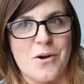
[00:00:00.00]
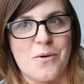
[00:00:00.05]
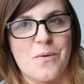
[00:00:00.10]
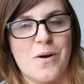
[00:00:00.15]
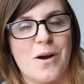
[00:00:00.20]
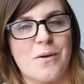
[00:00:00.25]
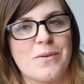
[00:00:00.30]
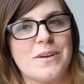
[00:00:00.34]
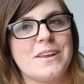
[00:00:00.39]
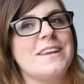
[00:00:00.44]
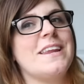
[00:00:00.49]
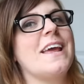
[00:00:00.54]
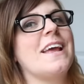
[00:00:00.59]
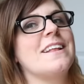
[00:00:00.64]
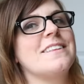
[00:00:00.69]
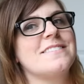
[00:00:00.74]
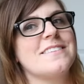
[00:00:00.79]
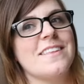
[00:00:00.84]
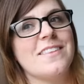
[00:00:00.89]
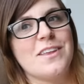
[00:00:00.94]
while we
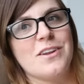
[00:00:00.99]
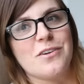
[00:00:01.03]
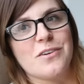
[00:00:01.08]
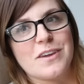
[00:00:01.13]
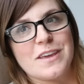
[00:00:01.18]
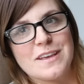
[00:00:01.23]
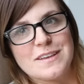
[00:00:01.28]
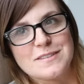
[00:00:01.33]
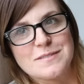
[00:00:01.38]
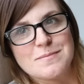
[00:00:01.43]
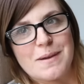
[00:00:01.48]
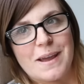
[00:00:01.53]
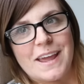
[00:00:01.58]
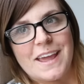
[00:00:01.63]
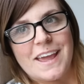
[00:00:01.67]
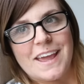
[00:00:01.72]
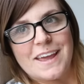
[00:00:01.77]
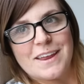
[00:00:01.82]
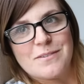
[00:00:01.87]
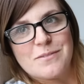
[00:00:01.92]
dance, and then he'll kiss my
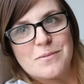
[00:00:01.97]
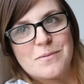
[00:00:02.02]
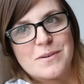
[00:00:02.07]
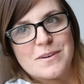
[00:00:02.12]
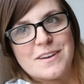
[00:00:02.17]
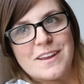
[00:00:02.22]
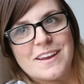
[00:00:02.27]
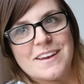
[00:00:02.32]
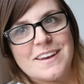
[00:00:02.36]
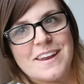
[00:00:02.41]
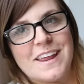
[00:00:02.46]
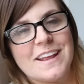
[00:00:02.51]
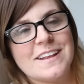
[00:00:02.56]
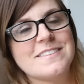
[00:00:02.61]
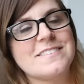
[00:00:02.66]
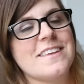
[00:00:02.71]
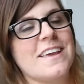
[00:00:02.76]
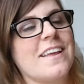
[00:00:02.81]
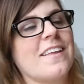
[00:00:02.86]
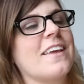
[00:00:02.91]
hand when we're done
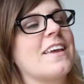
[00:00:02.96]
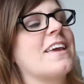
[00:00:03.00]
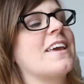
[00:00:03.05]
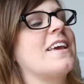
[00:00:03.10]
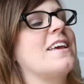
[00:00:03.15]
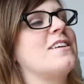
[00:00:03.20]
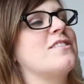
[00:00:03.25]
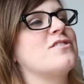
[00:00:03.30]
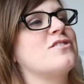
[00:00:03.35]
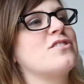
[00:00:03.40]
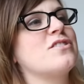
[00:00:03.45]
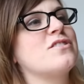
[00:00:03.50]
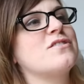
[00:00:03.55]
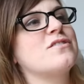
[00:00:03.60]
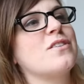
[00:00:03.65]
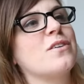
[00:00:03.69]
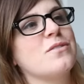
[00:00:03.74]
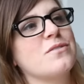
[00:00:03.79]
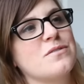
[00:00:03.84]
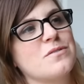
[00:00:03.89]
dancing. Like, he's just
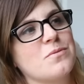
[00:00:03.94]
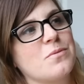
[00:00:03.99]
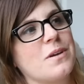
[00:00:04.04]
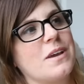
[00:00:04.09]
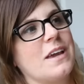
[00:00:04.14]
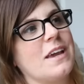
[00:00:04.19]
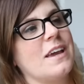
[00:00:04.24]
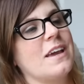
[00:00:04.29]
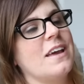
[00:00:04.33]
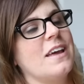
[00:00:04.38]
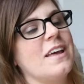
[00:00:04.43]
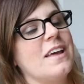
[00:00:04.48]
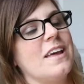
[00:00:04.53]
so sweet.